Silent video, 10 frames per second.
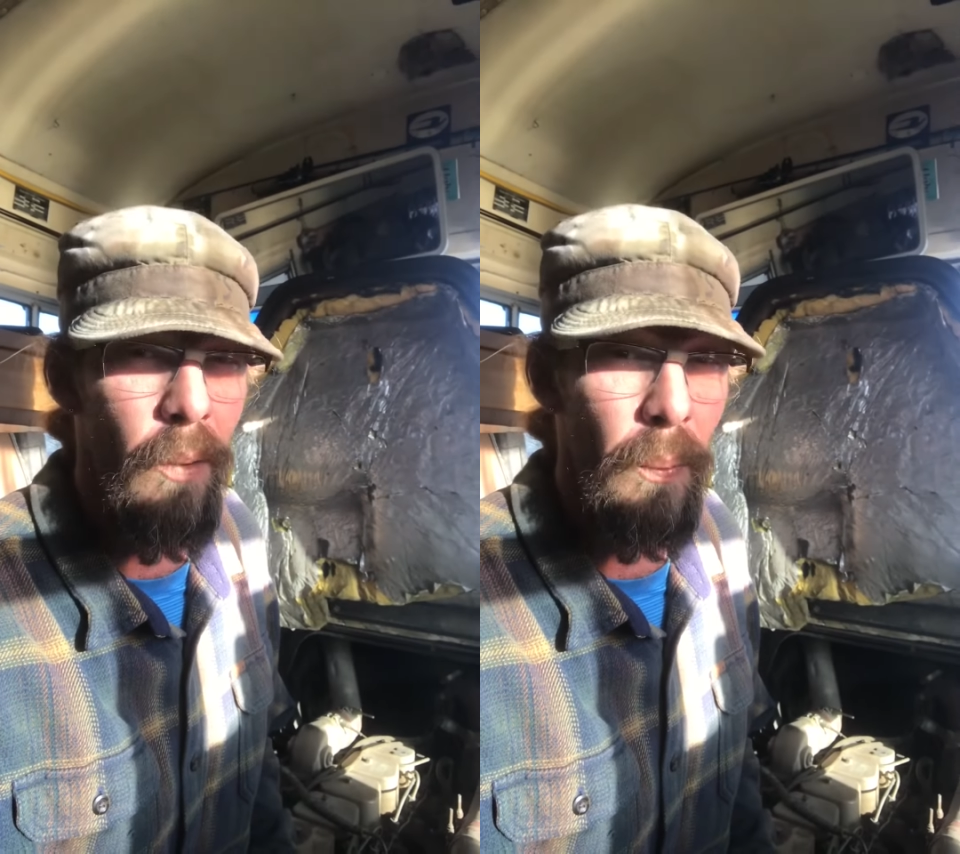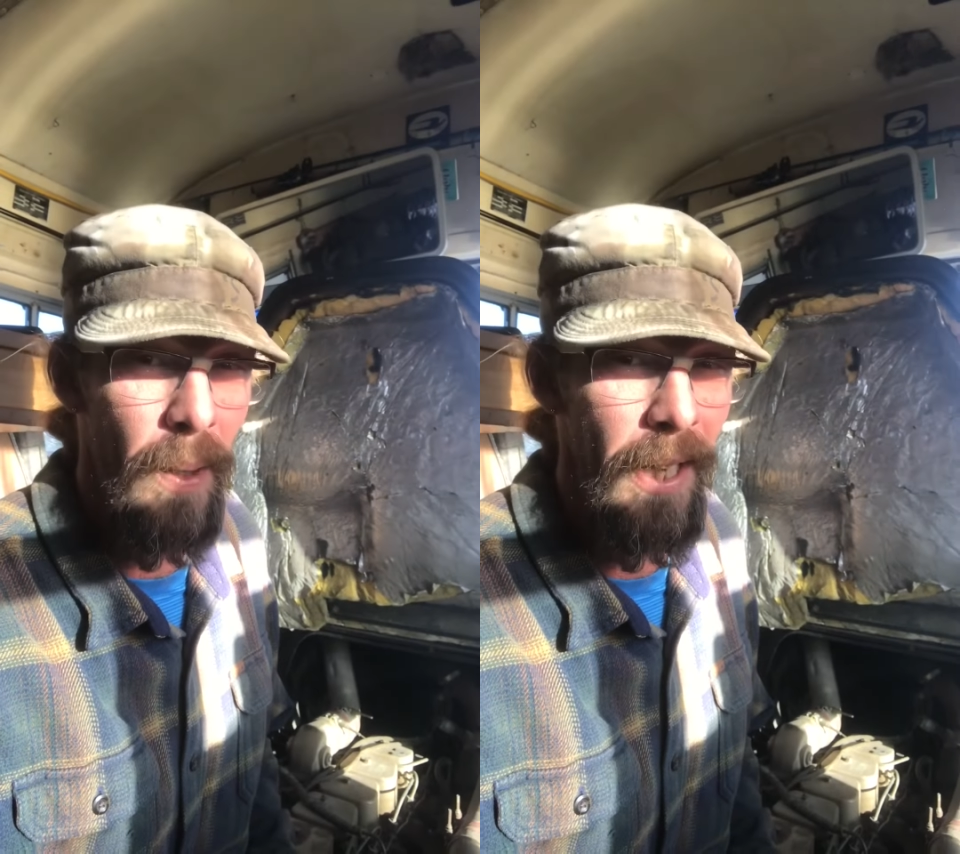
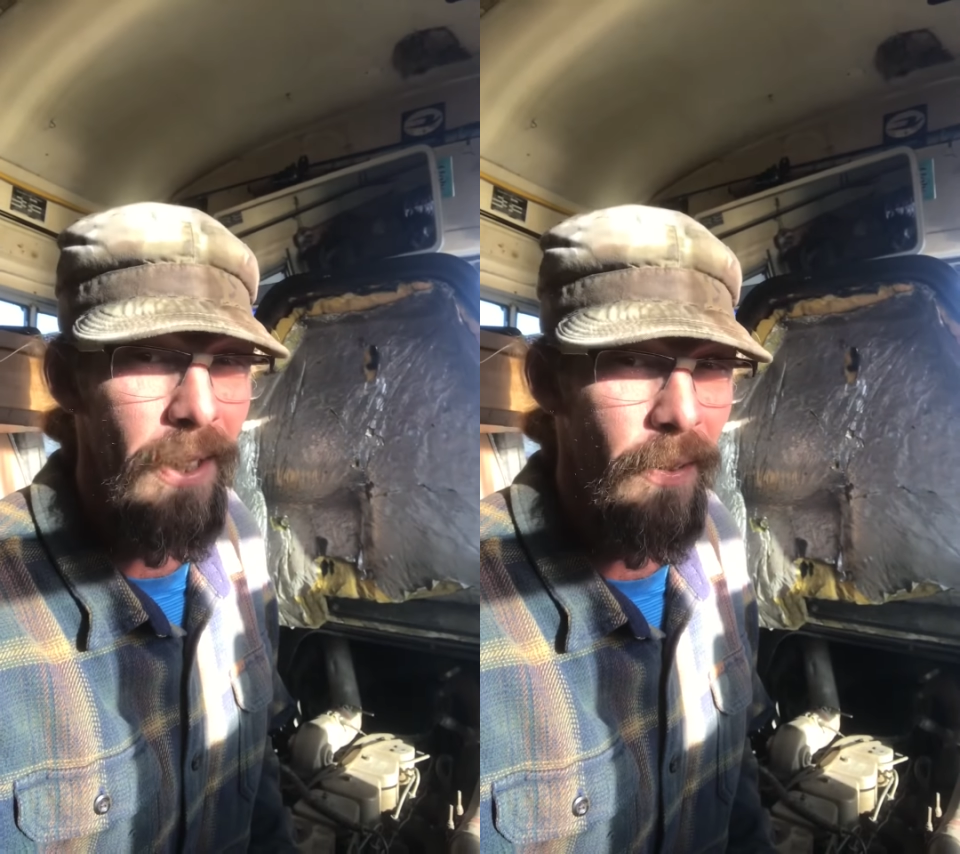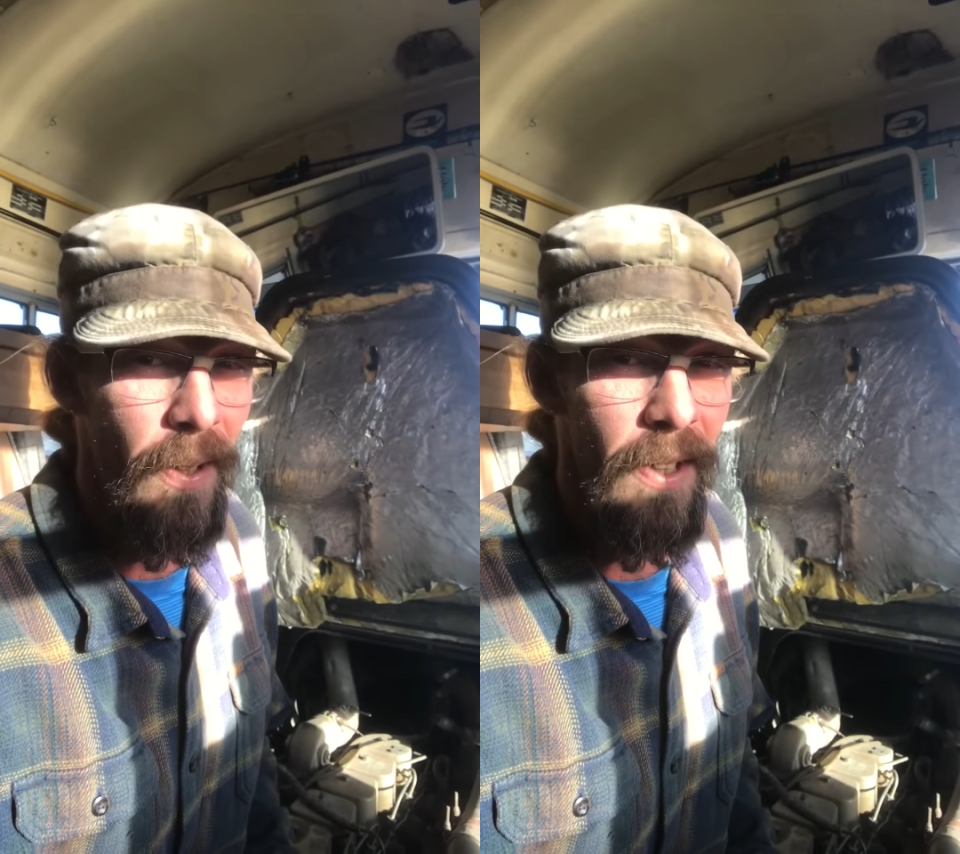right
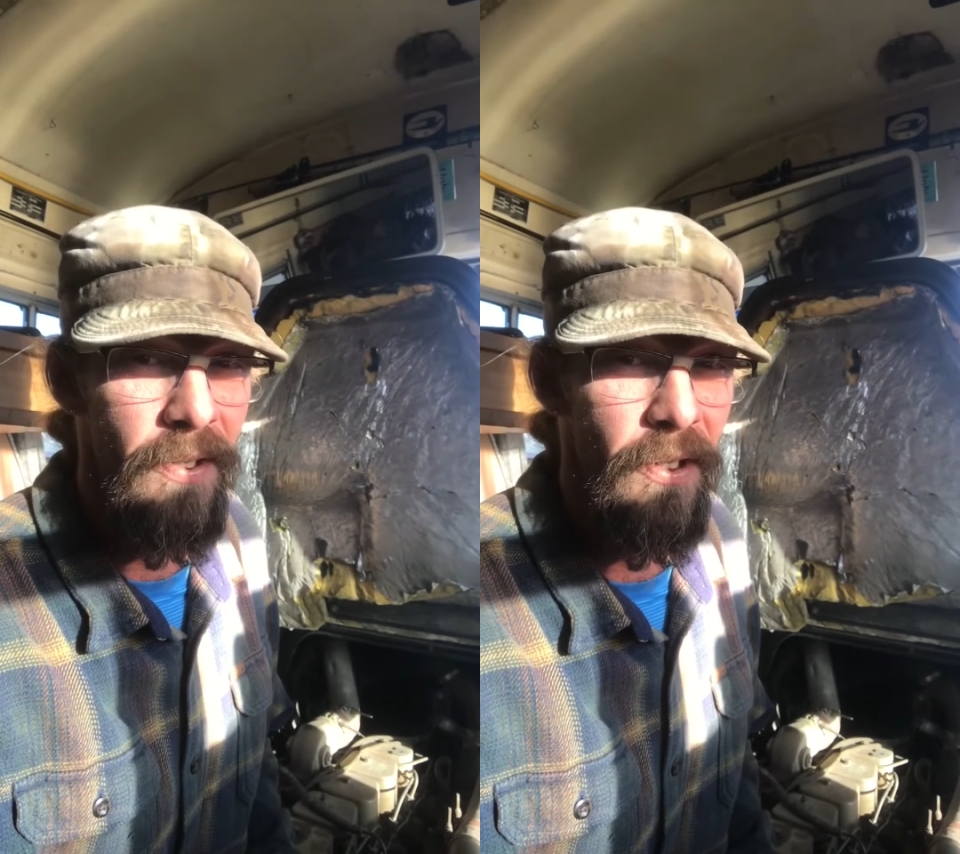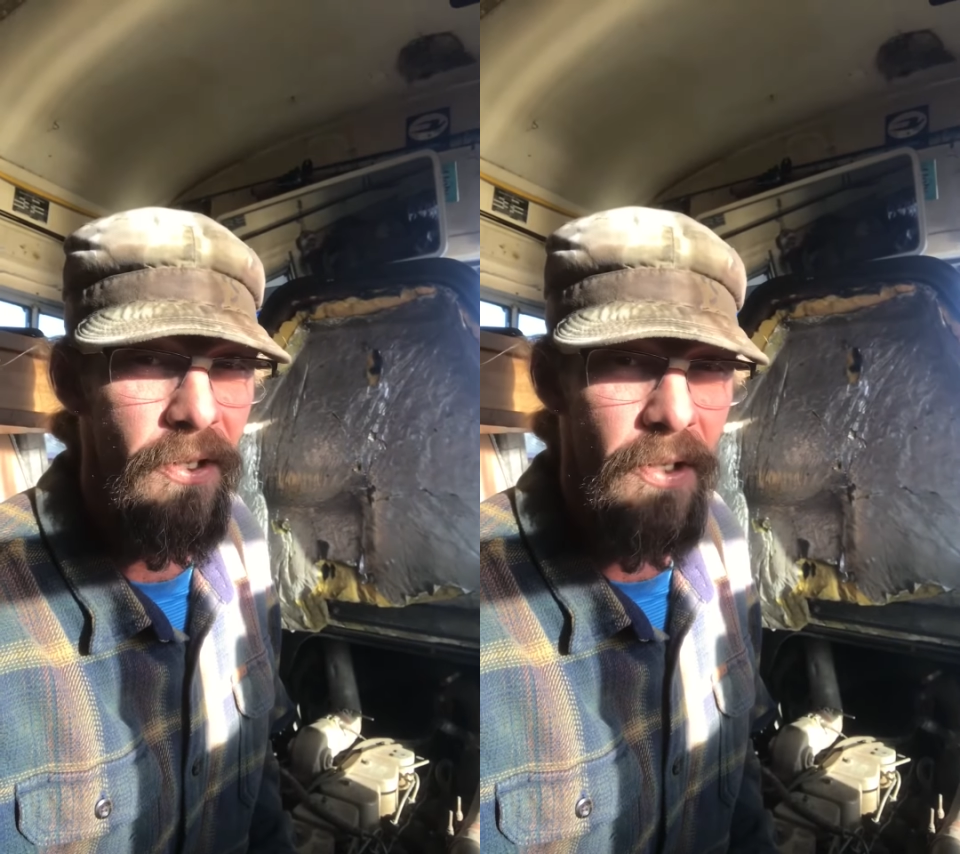across
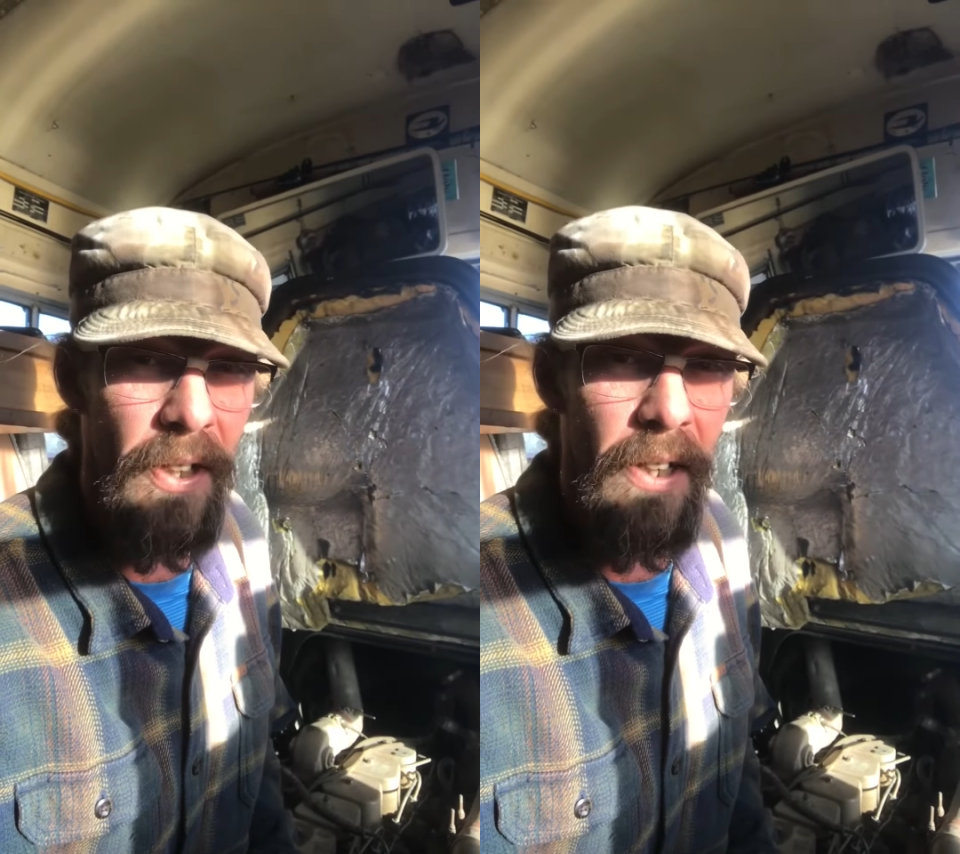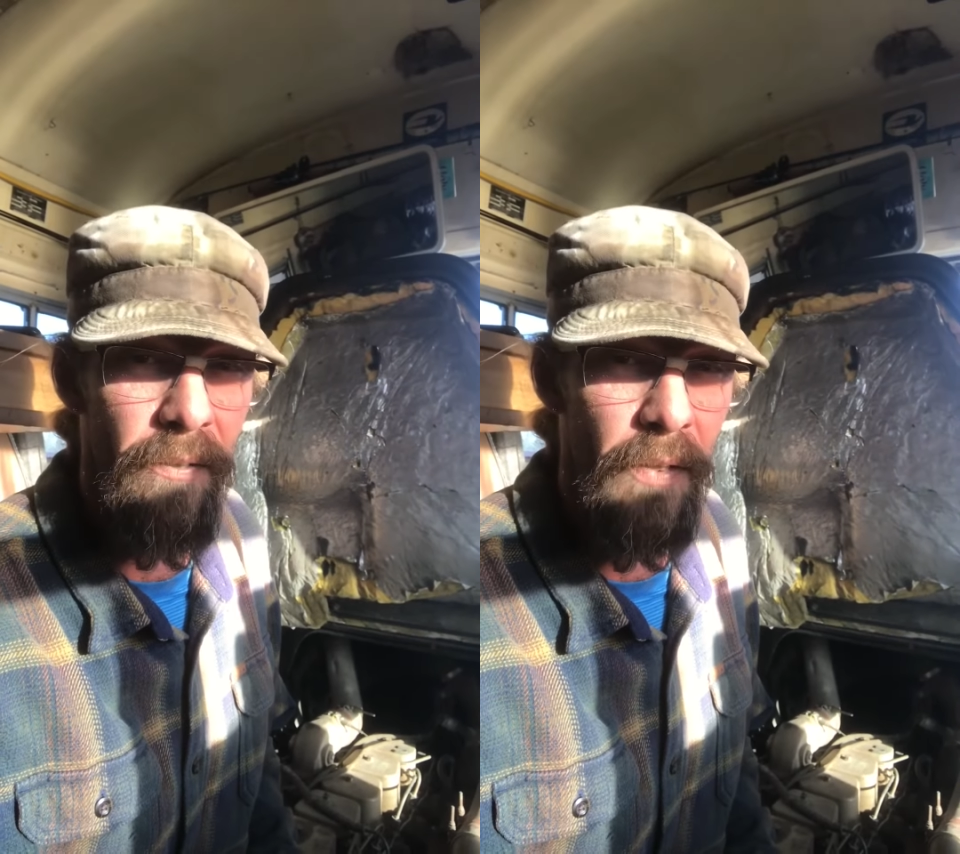the street